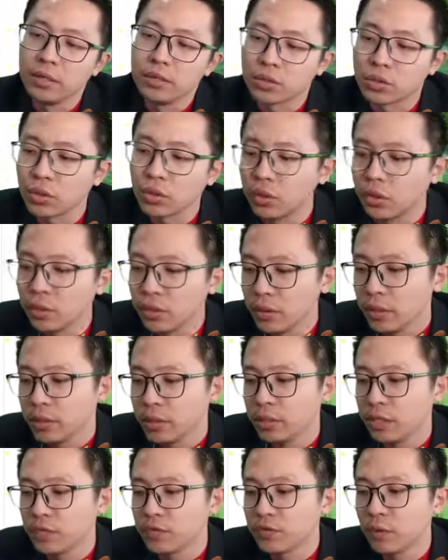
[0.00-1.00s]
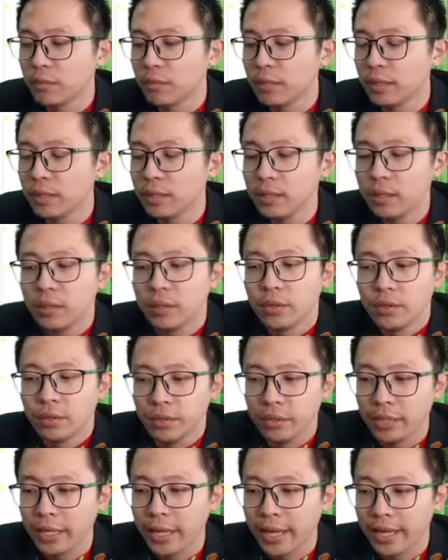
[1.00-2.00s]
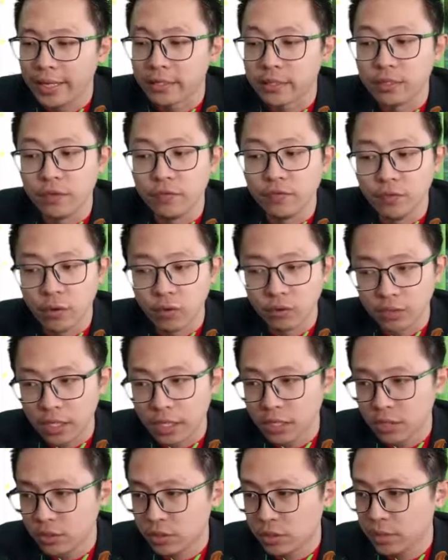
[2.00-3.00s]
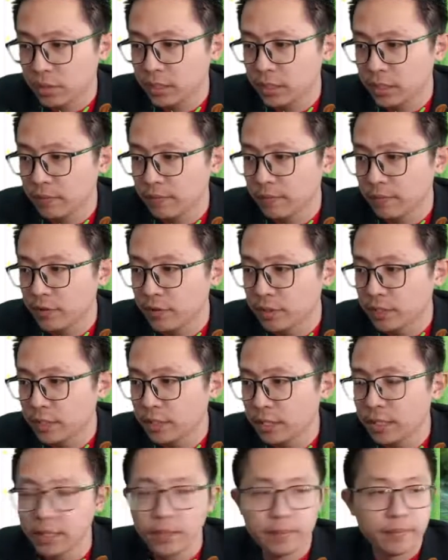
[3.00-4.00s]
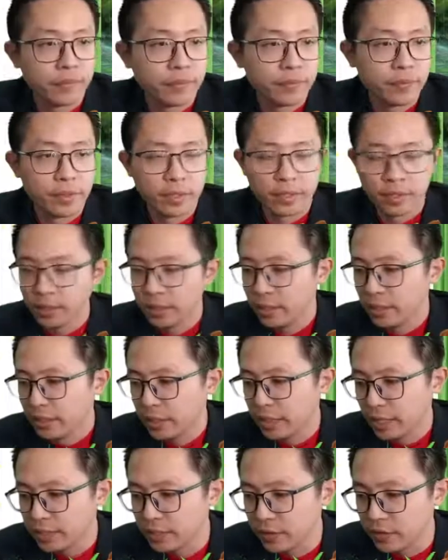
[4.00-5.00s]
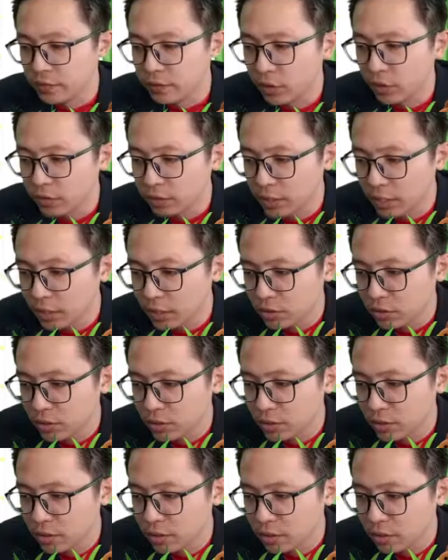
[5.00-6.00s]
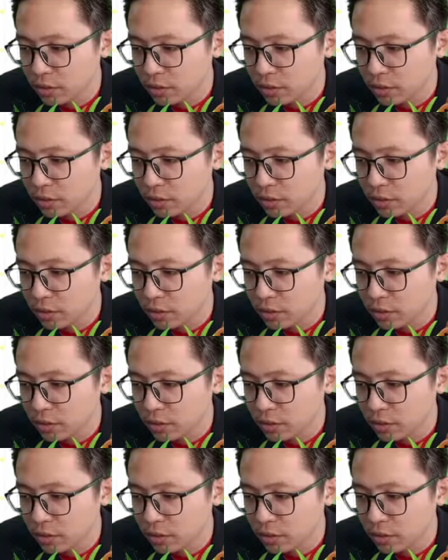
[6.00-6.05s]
So this formula, it has the voltage here. You see here, it has the voltage.